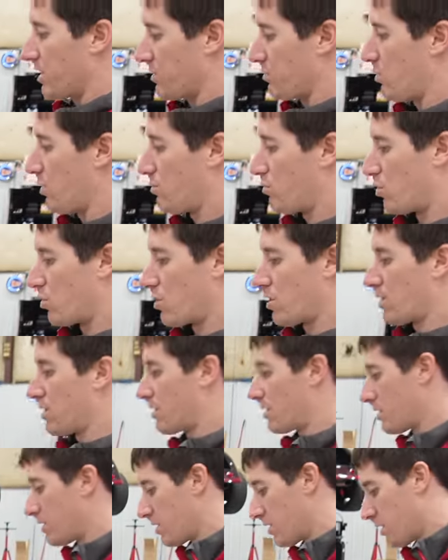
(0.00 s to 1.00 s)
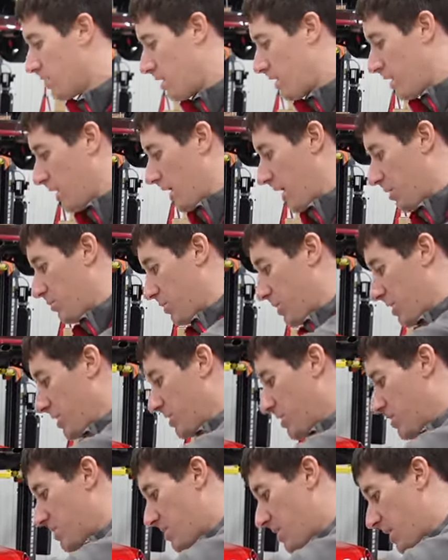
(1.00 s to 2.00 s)
got one more and we can
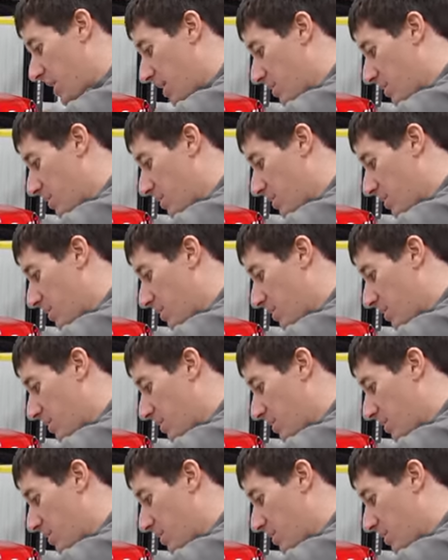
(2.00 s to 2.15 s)
get this thing